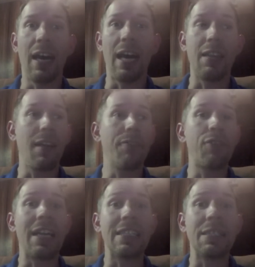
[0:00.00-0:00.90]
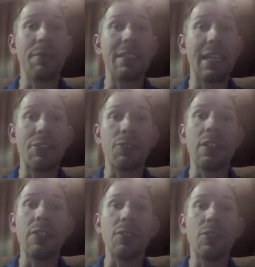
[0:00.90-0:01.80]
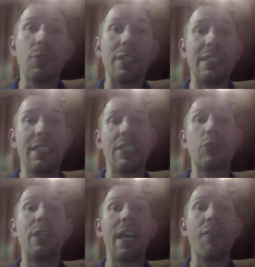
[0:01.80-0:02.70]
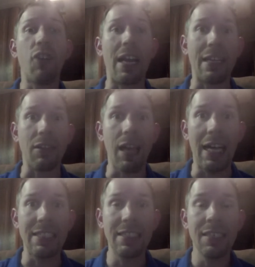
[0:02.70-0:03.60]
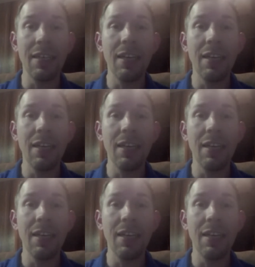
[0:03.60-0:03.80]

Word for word: I loved writing some of these extra little stories in the creative writing class.